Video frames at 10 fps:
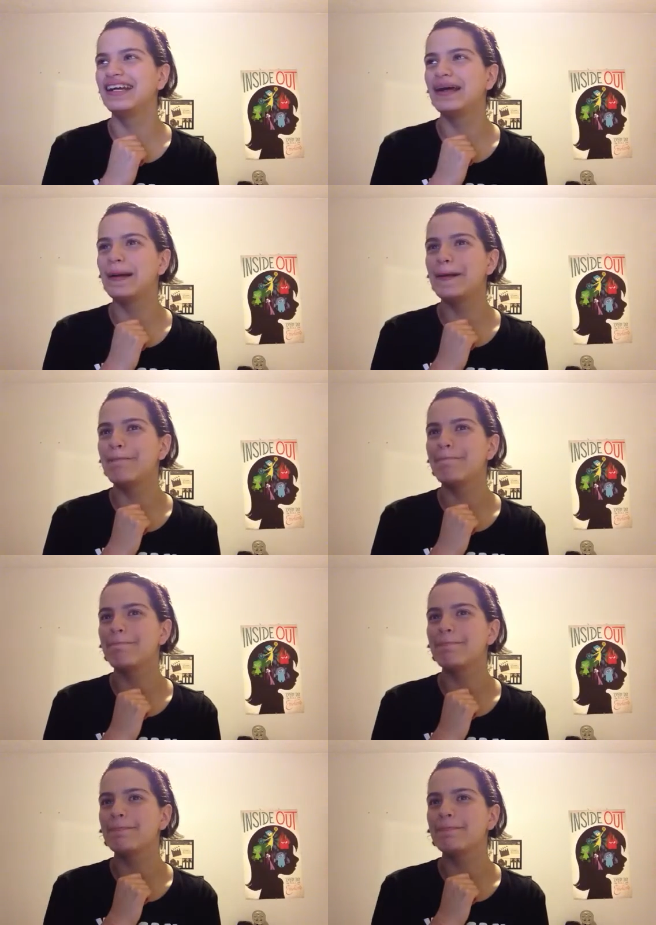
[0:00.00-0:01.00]

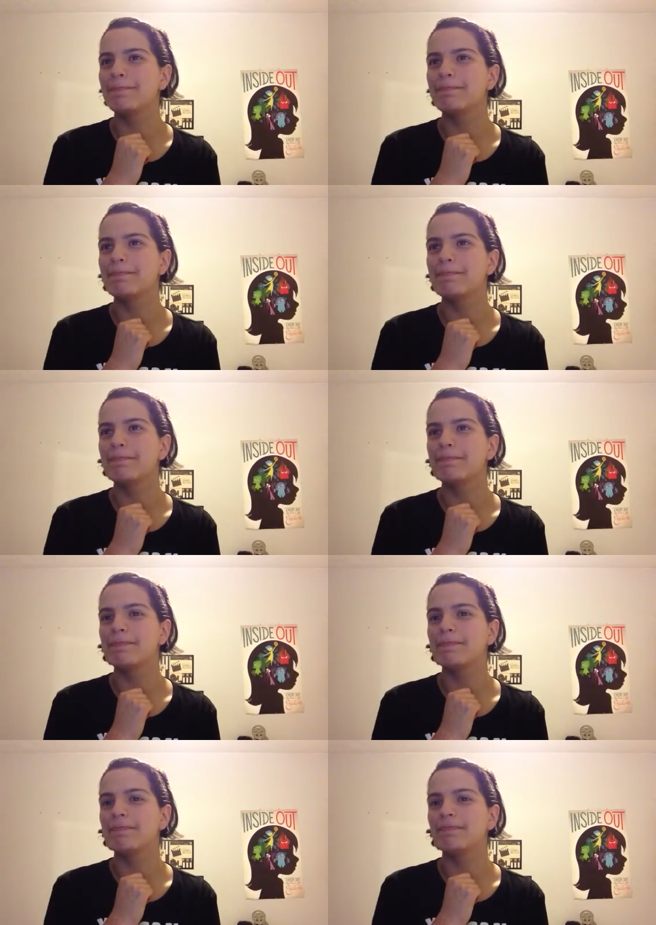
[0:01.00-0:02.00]

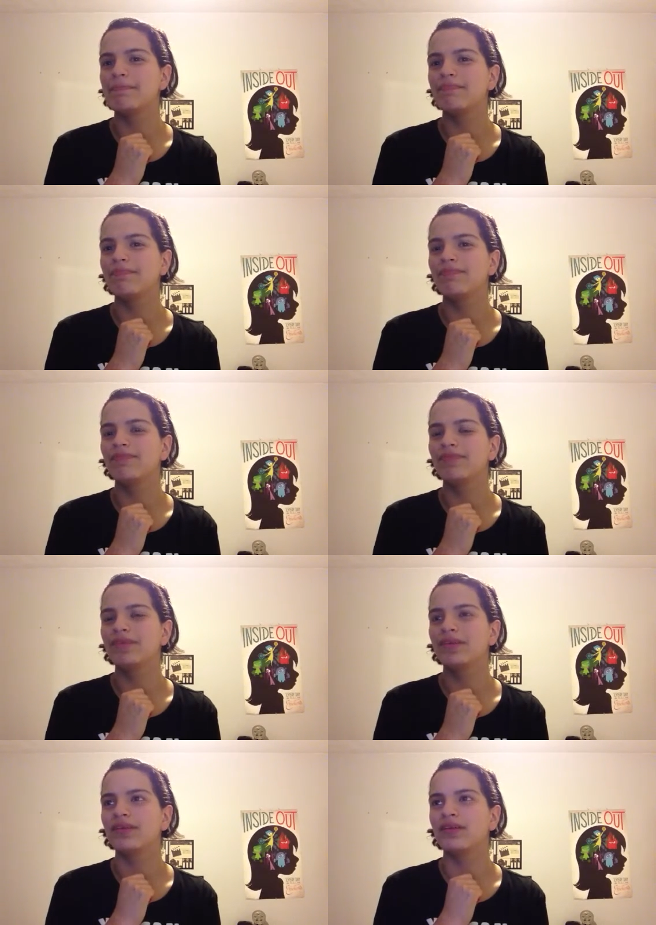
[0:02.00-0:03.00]

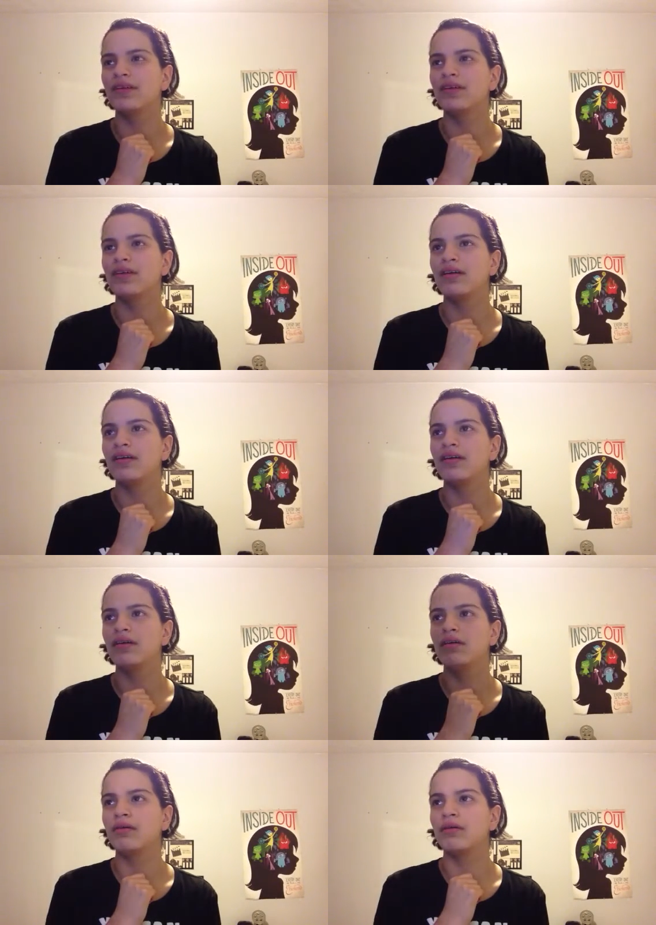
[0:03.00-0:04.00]

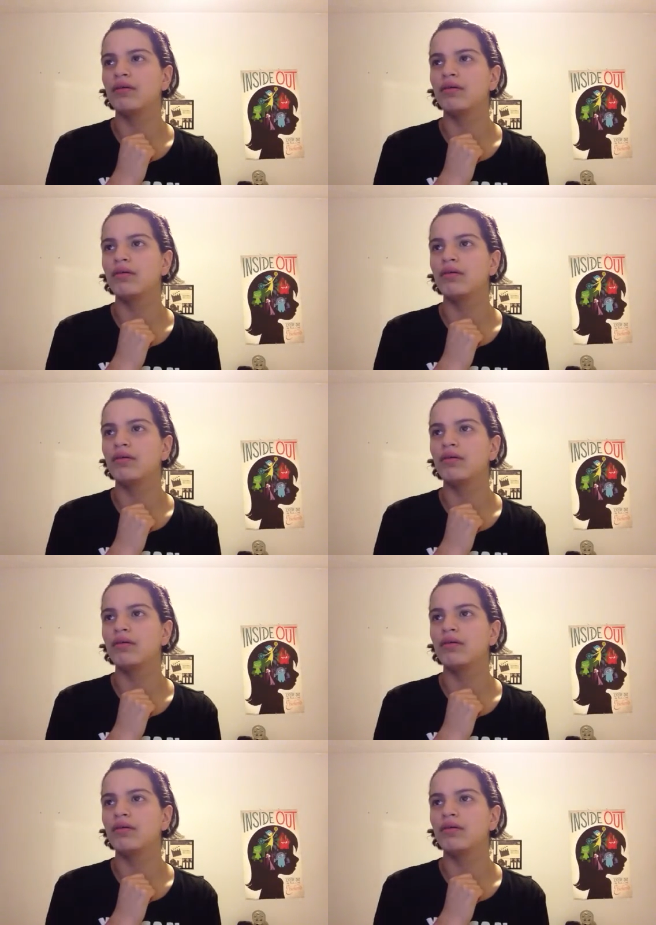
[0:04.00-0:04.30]
Nothing is said.